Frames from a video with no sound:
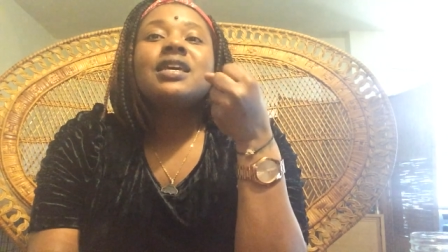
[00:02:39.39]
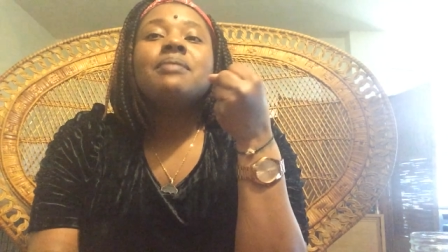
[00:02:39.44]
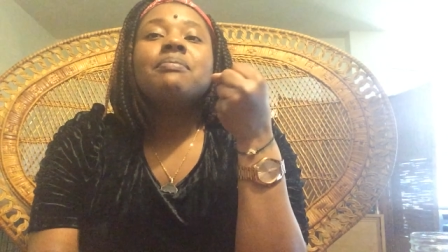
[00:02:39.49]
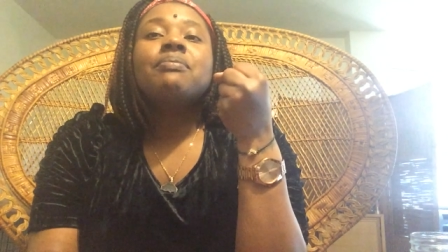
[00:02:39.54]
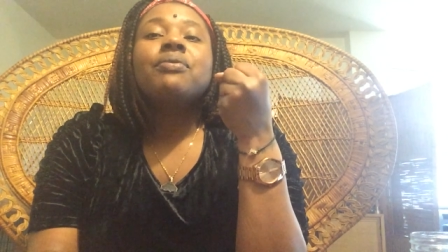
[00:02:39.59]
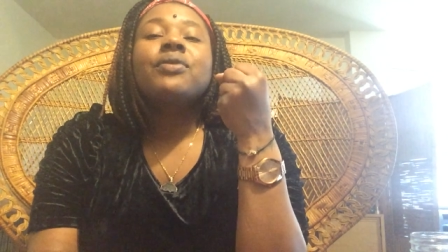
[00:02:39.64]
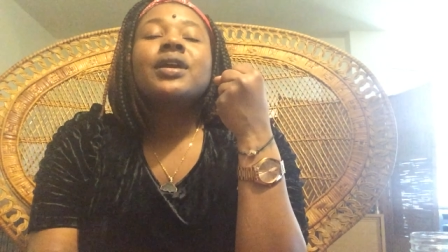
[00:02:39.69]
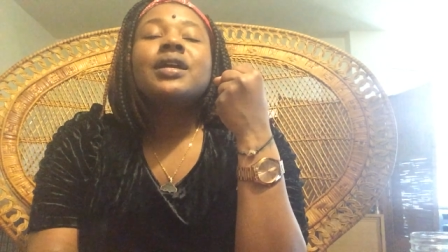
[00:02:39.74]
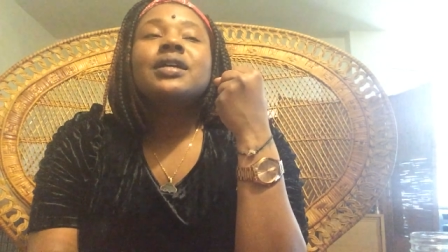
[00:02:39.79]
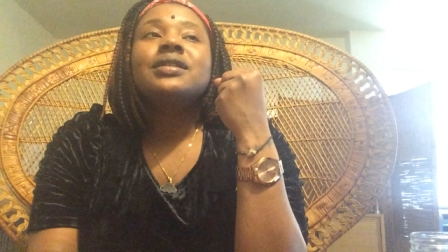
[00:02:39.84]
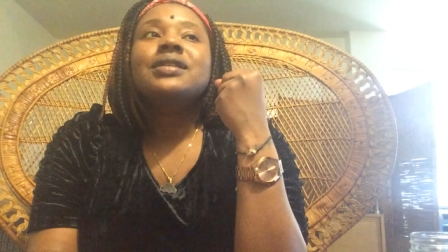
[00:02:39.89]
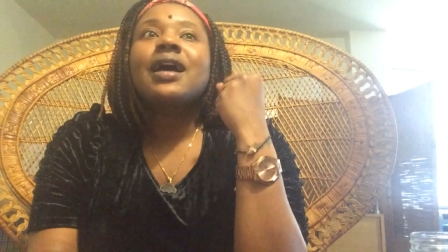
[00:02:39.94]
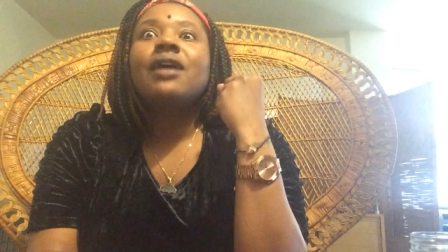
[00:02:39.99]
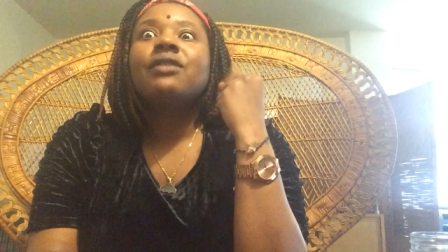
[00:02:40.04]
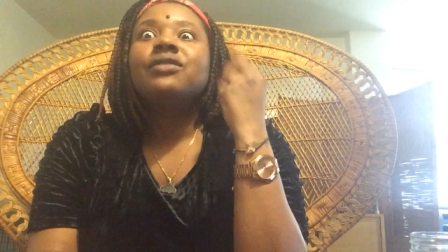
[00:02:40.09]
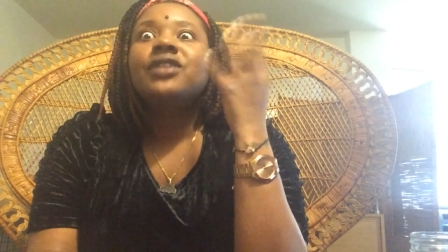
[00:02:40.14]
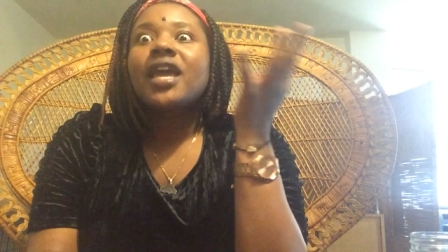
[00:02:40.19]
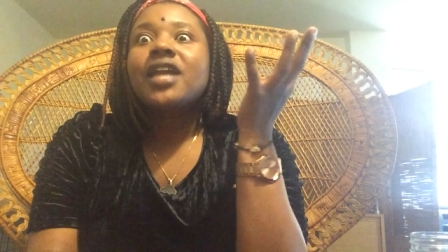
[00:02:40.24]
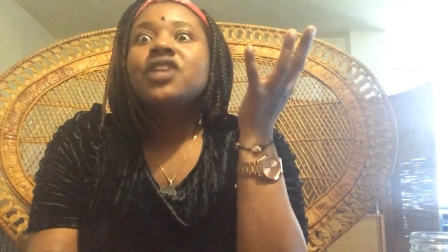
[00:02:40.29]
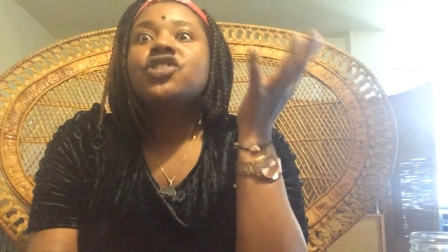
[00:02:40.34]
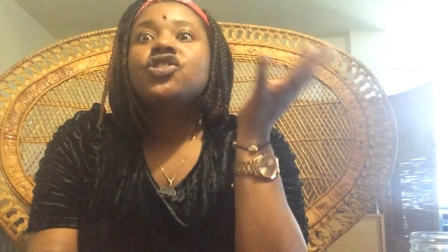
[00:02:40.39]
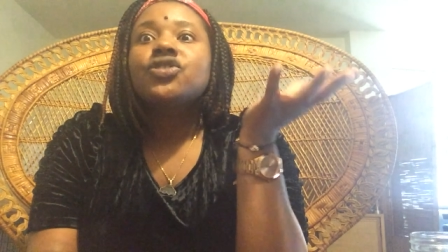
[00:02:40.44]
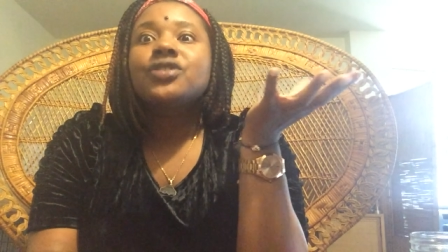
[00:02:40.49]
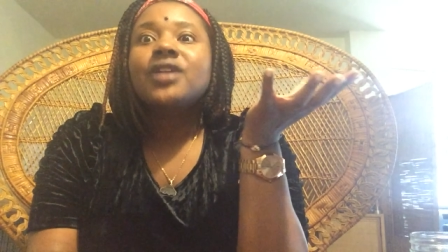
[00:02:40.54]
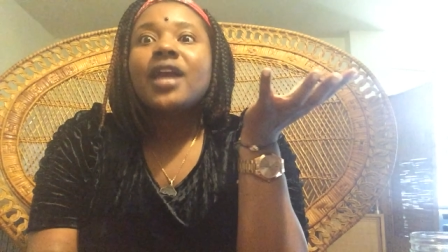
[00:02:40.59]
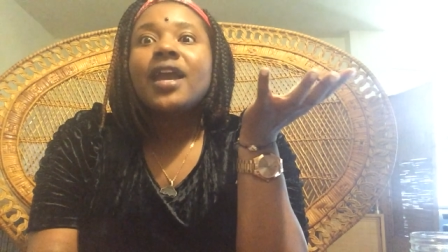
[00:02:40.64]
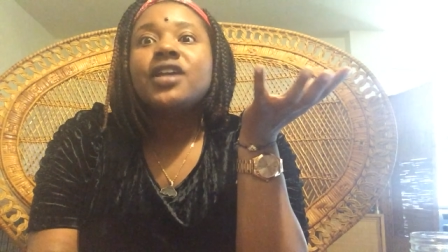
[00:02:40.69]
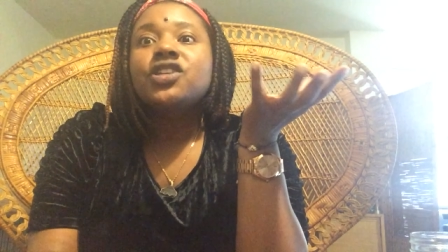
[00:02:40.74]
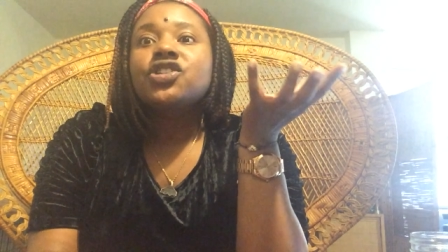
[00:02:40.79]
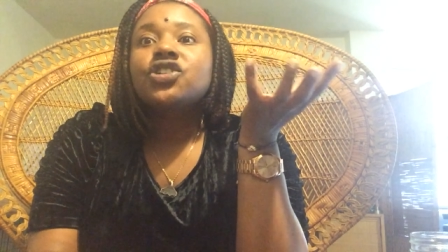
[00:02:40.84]
it brings out danger,
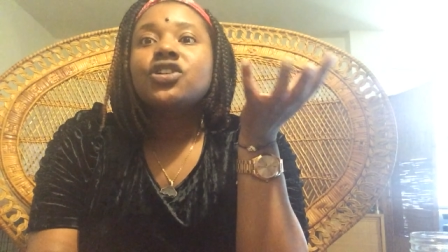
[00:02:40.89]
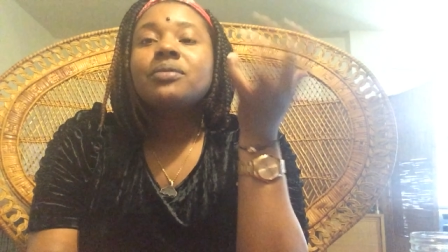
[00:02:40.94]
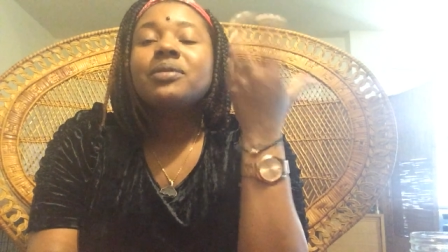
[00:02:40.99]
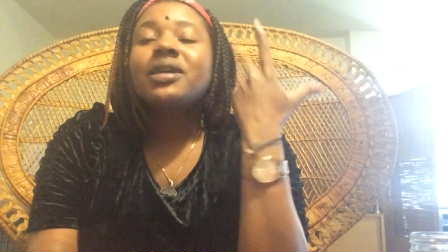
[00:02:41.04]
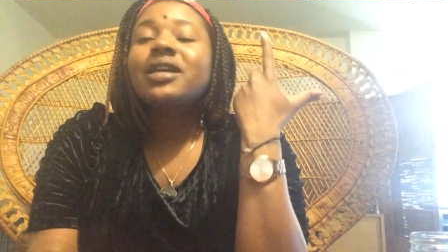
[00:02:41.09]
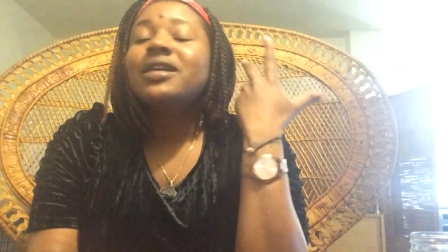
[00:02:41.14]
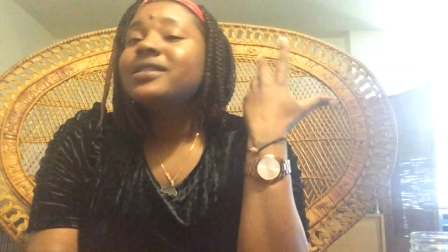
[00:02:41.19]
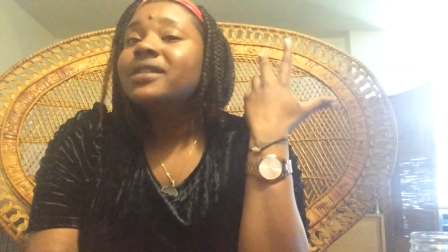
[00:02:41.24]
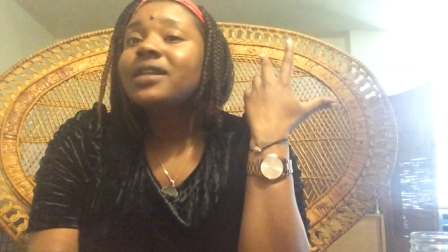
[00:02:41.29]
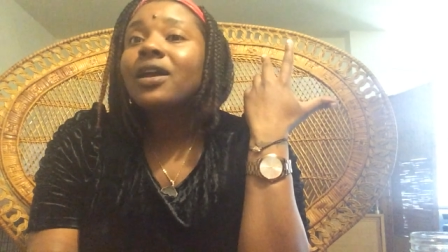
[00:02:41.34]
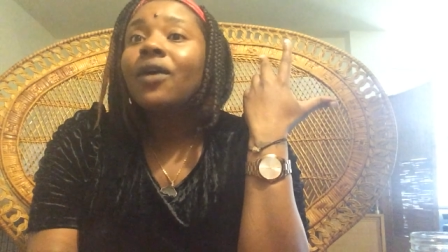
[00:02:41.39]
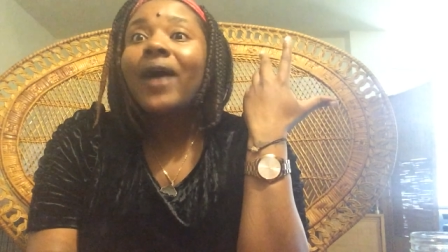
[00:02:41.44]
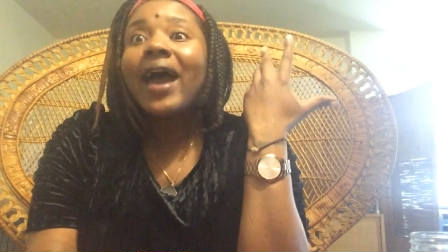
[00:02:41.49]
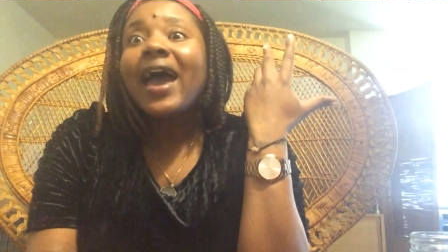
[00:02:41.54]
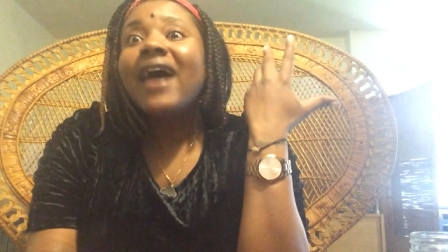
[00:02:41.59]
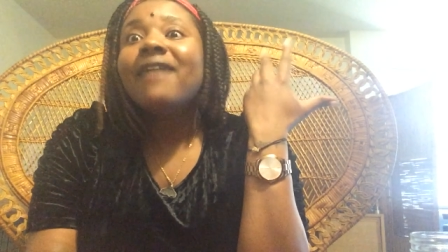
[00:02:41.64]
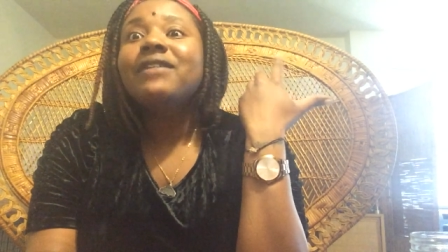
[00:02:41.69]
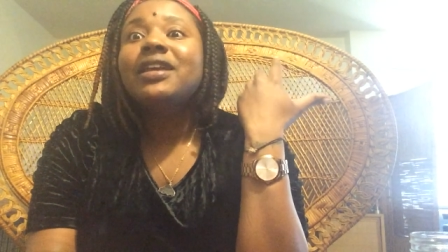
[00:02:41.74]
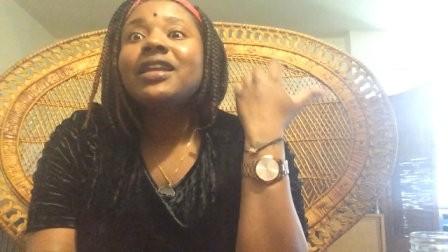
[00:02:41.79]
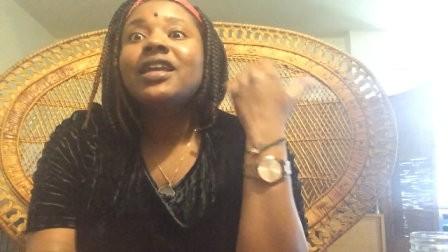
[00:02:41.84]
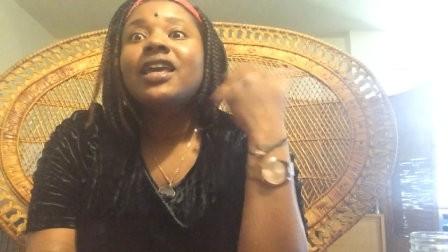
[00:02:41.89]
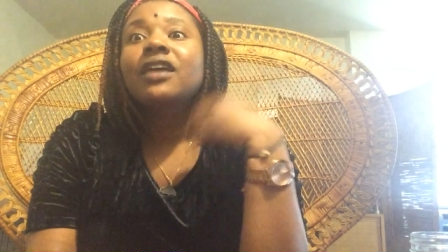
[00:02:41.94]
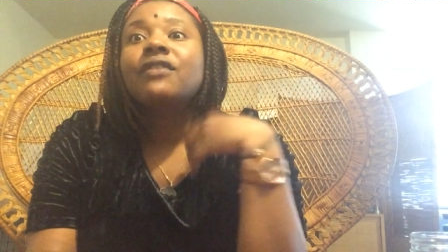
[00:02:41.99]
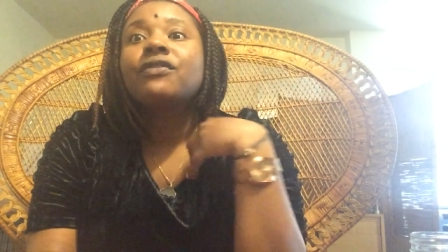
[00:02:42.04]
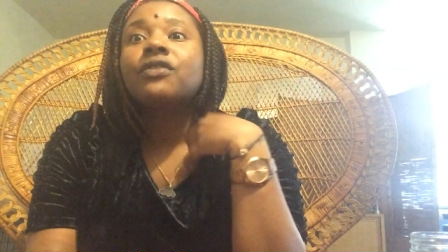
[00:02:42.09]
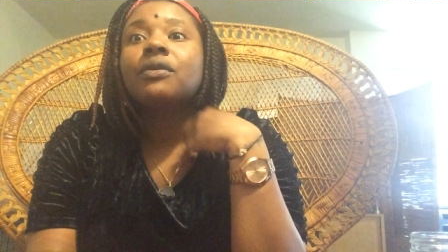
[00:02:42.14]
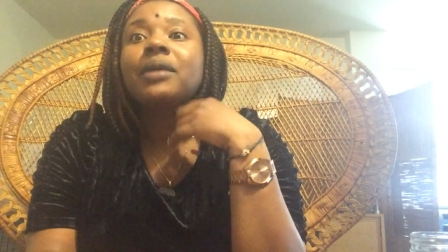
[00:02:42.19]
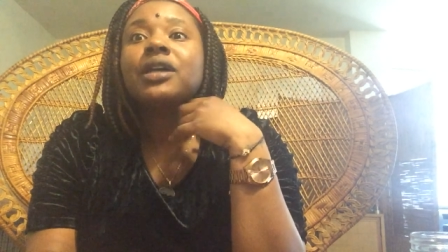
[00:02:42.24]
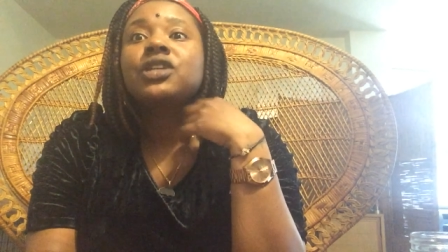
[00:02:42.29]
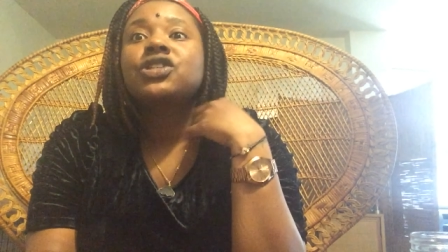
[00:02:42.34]
danger because they don't have any
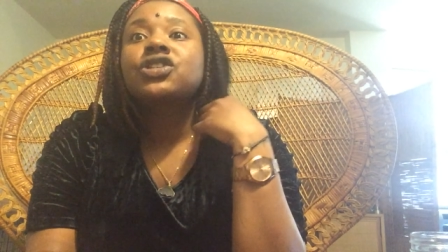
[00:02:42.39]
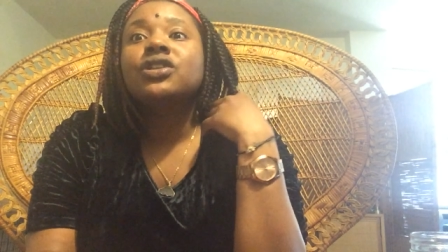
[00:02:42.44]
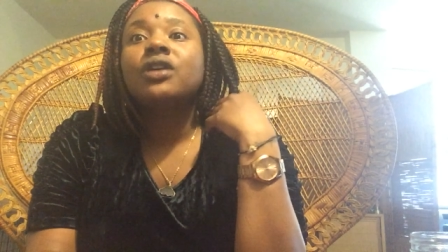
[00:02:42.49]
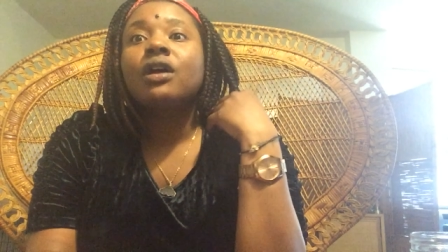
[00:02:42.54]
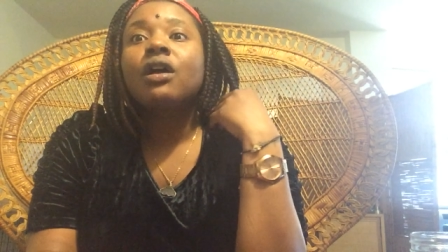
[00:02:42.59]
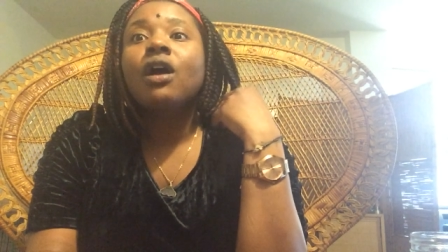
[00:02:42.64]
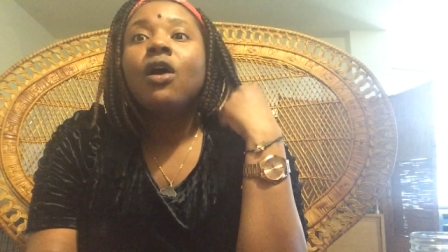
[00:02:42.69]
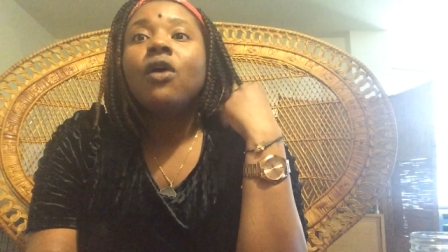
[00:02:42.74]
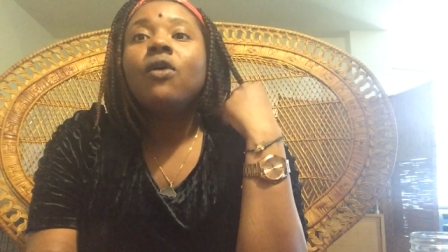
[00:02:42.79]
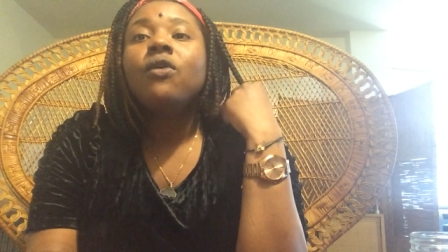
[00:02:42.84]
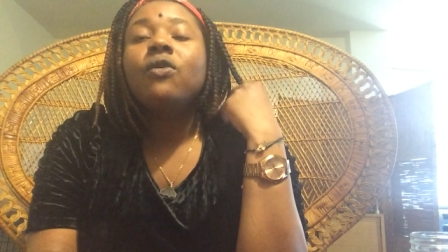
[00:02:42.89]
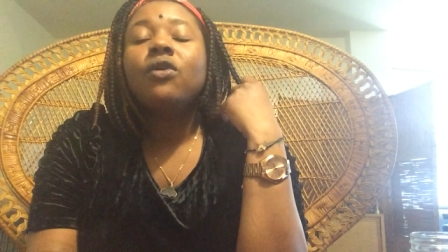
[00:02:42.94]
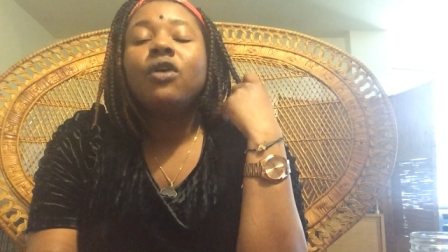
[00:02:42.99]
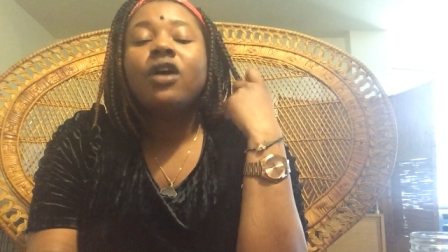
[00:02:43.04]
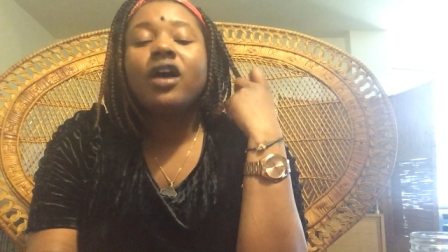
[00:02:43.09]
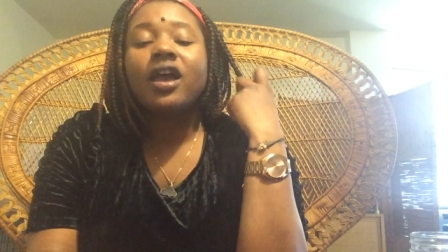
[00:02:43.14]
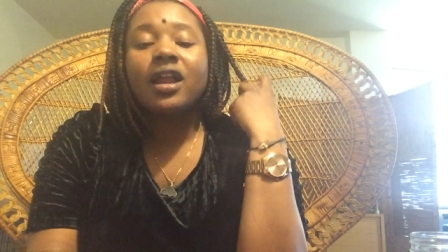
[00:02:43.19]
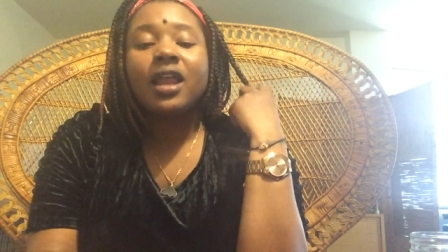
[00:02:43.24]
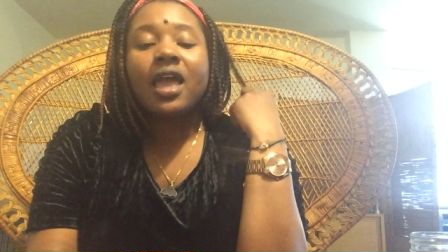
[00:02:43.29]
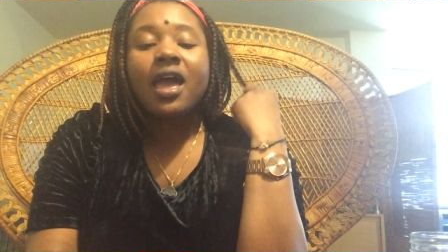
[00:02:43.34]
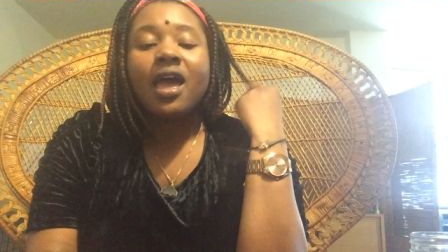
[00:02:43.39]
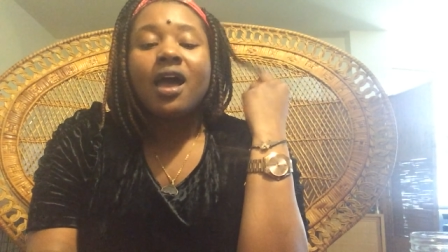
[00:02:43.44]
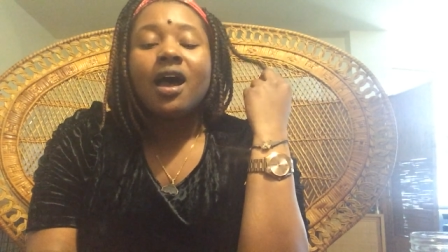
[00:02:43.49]
information to go on.